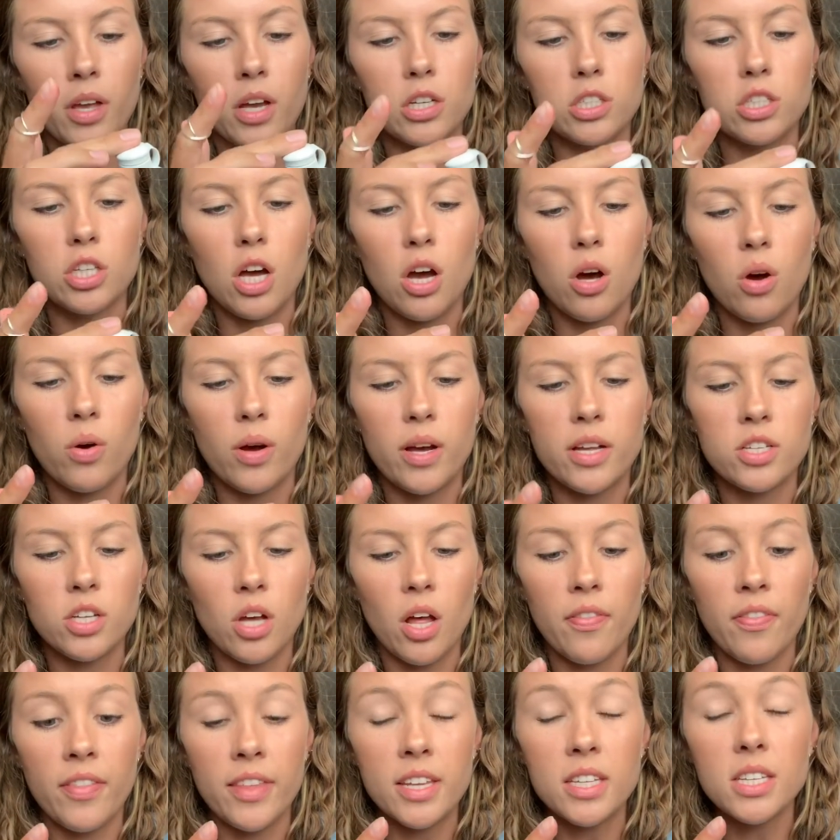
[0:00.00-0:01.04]
So
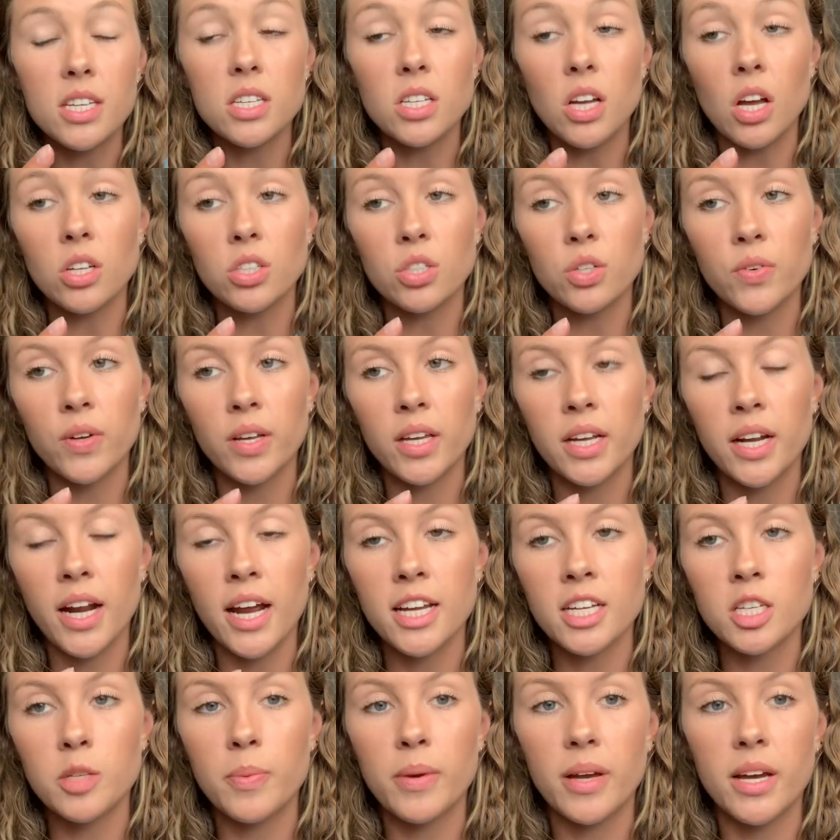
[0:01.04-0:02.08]
this is also really
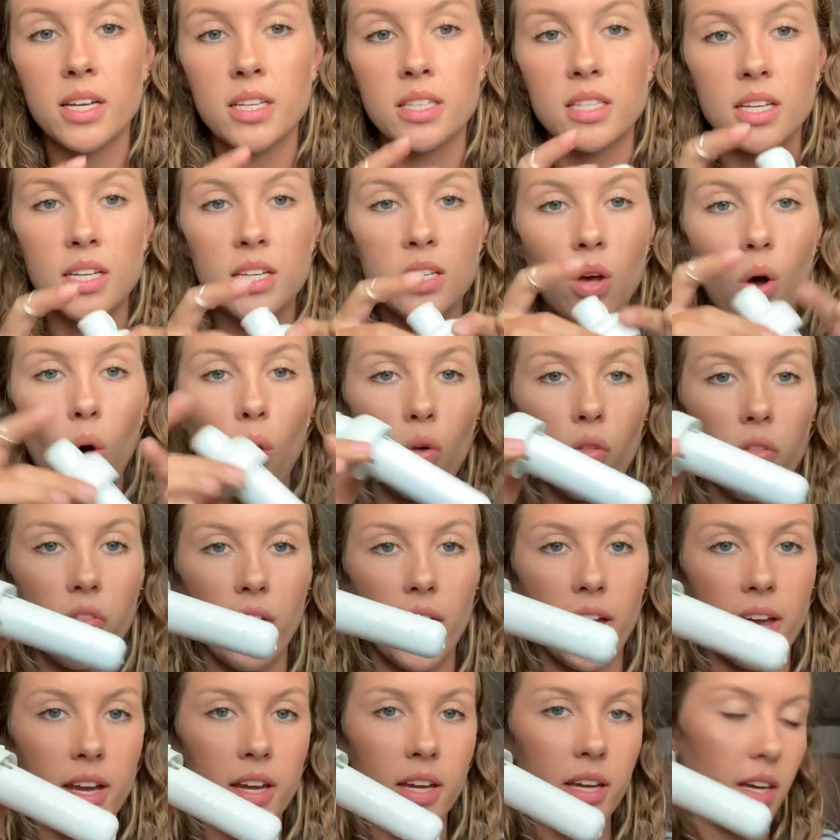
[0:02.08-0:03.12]
nice because this whole
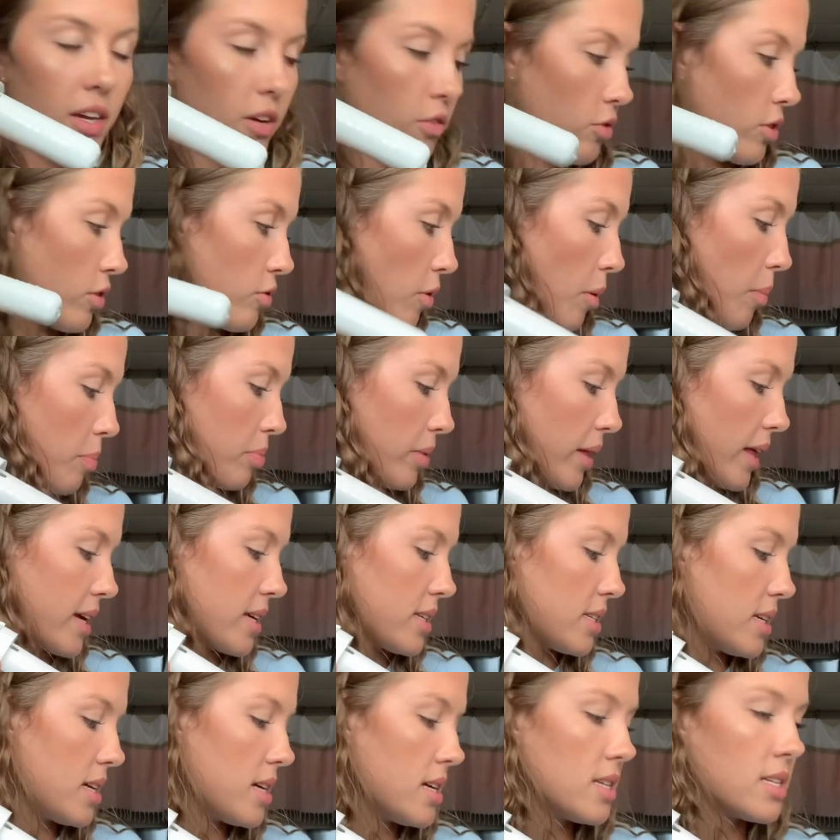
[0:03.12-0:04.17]
thing
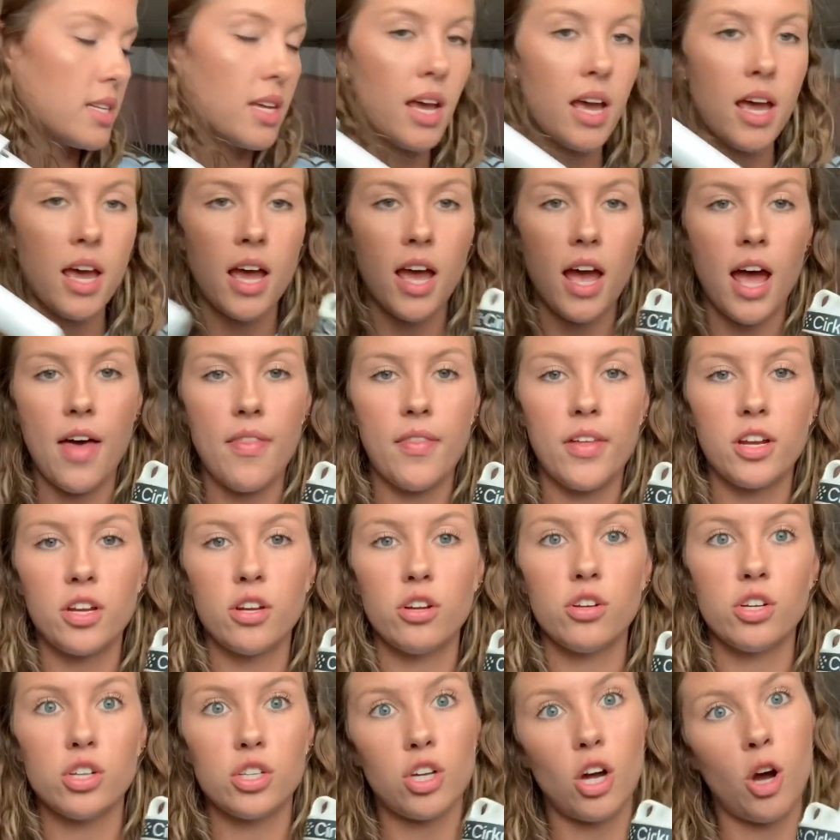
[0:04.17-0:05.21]
replaces and then
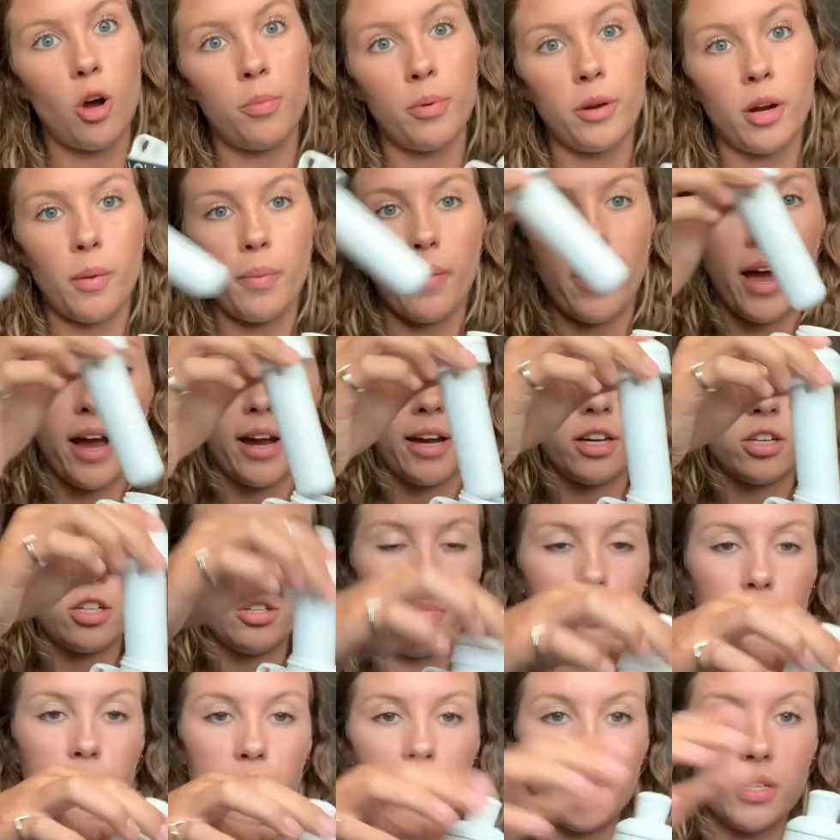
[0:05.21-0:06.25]
you just open a package and
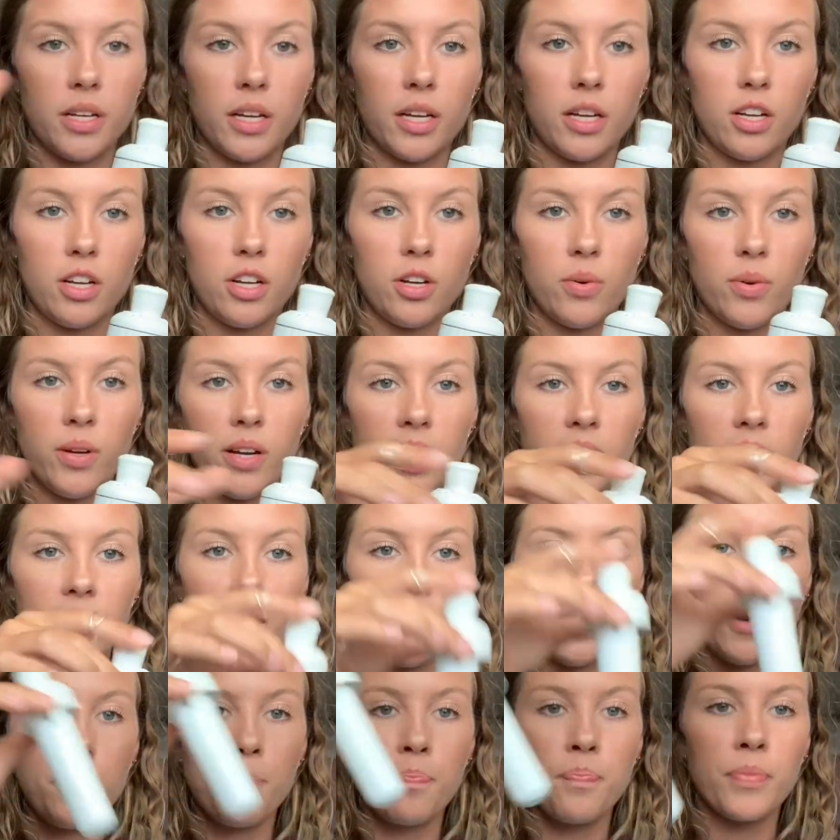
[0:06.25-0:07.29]
stick a new one in
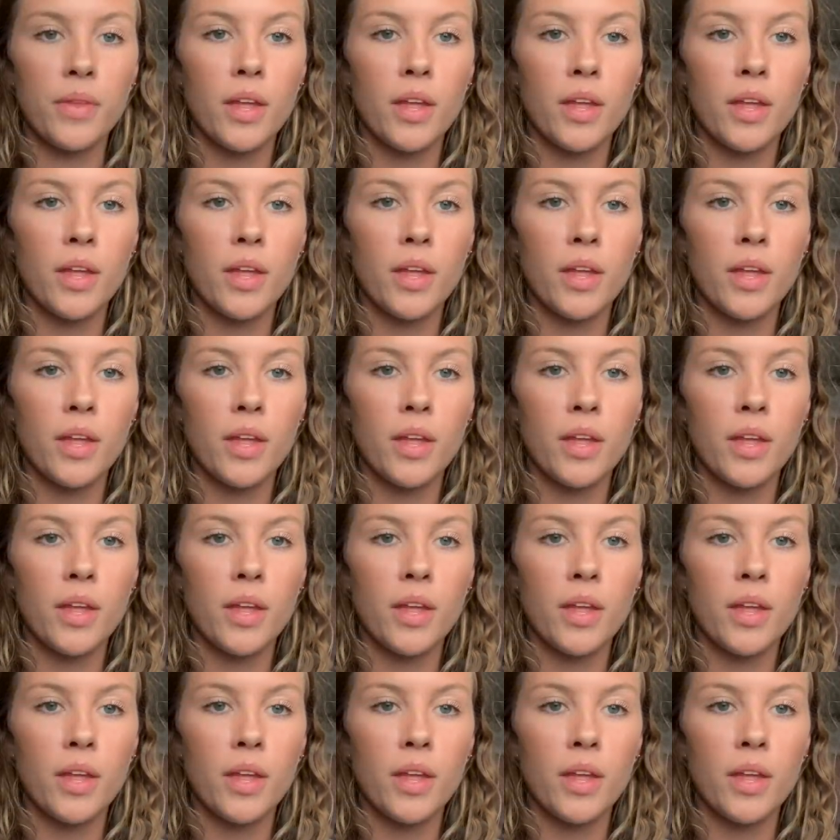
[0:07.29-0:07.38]
here.